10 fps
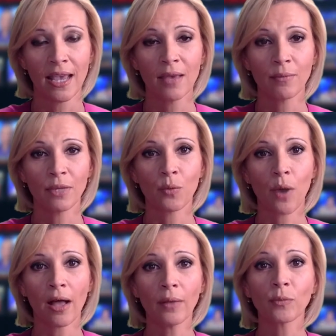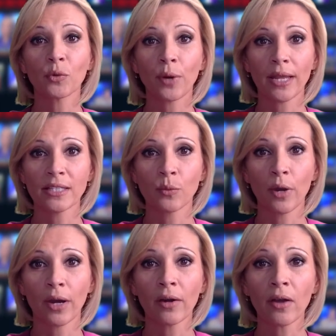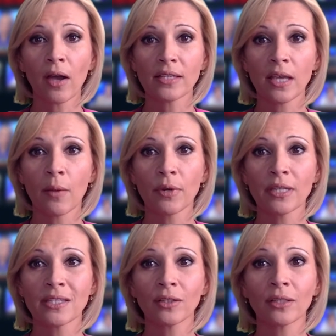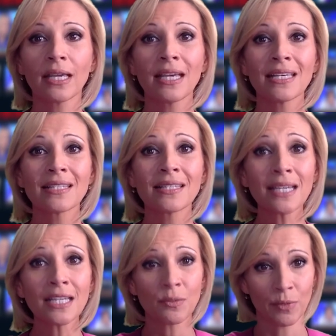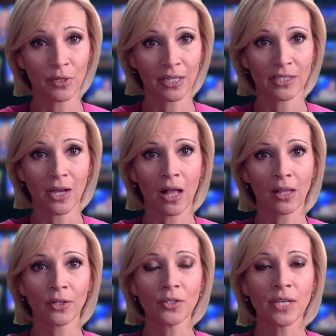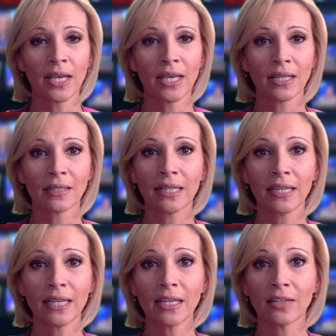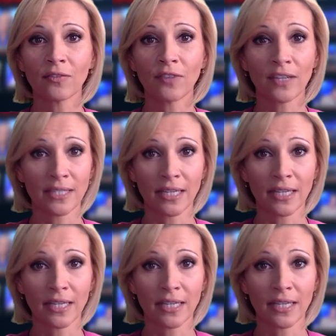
Meanwhile, ransomware cost companies nearly $6 million. Cleaning and fixing